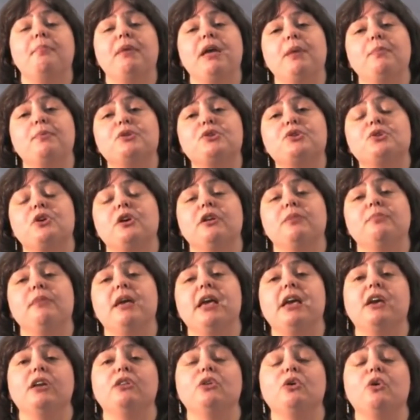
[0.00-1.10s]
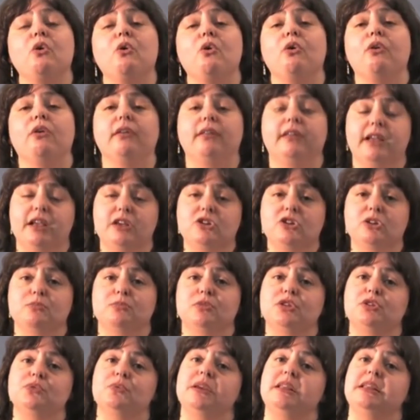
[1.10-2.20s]
People started making the correlation
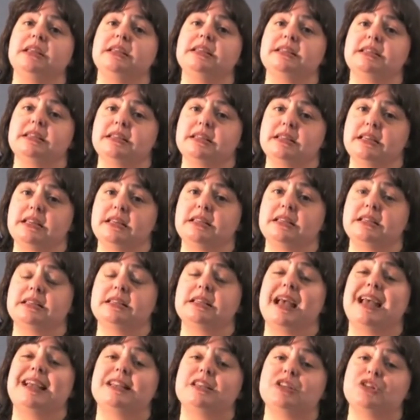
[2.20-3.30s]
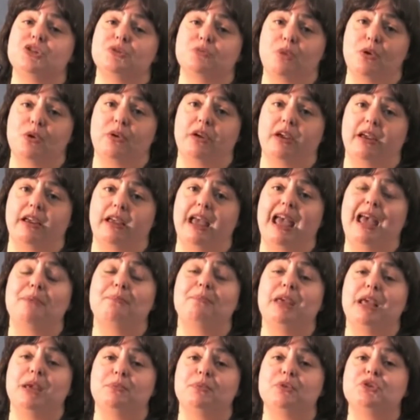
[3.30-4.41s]
between these diseases and smoking,
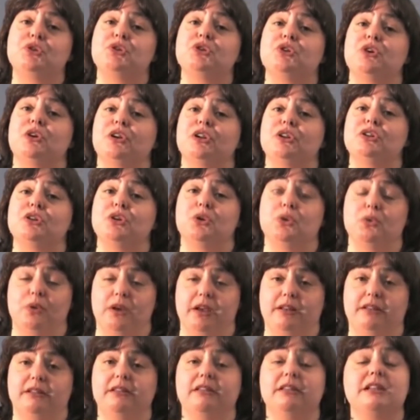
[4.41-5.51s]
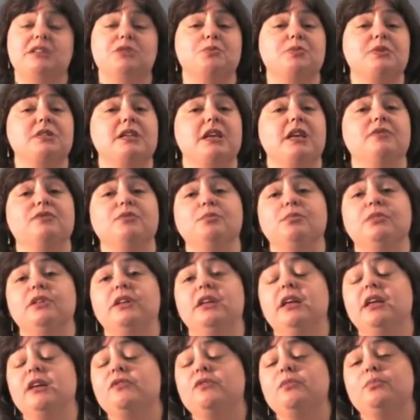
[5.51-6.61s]
and people started to quit. This was
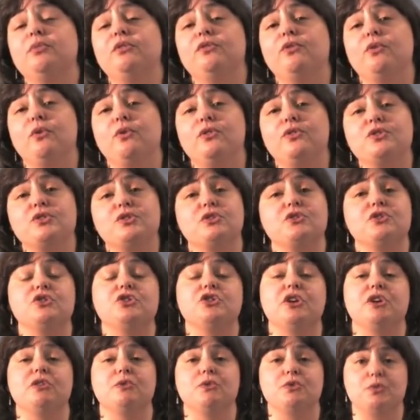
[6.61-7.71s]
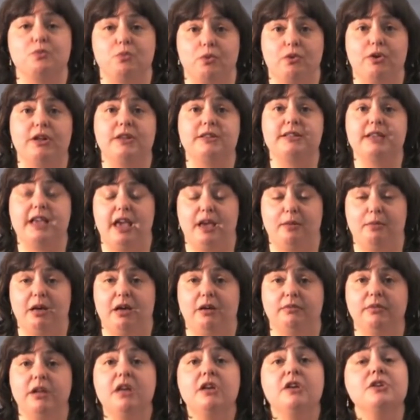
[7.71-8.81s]
even before the Surgeon General's warnings came
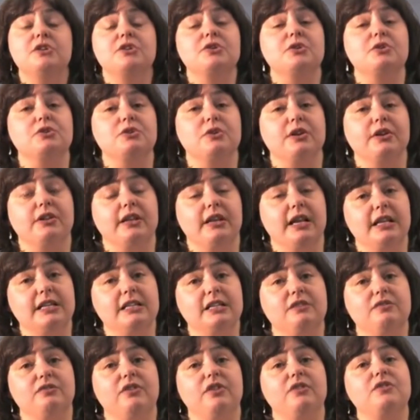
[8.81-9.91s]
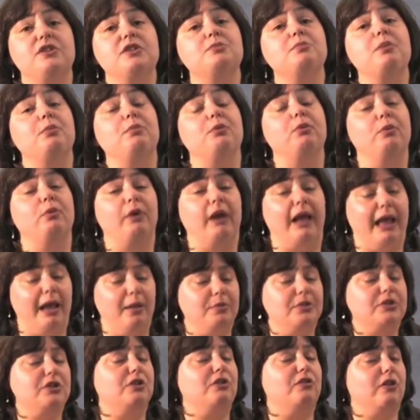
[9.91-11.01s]
out. So during the 1950s, people were
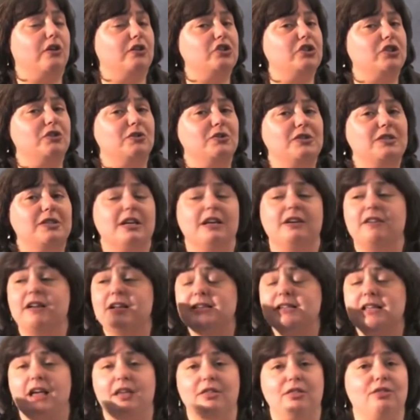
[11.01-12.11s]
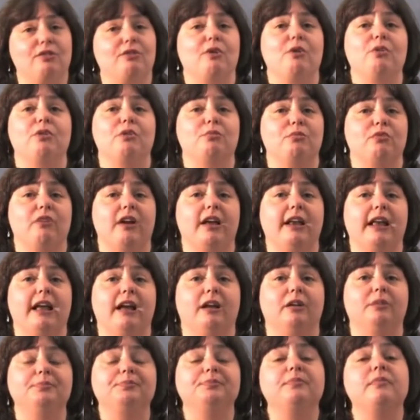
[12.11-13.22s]
able to crush those cigarettes and throw them right
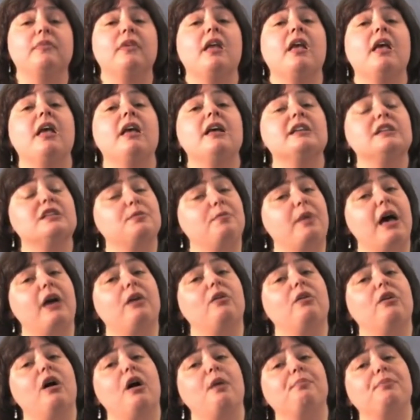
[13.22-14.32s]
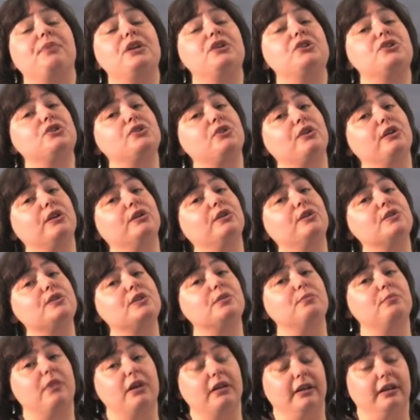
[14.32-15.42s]
out. Tobacco companies started
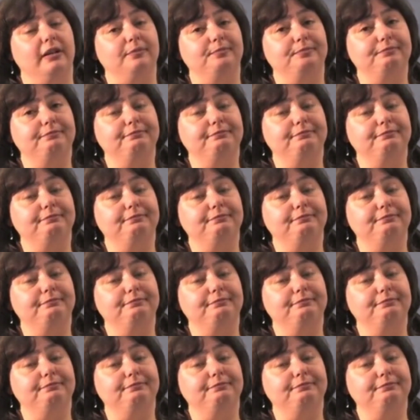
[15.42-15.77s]
losing money.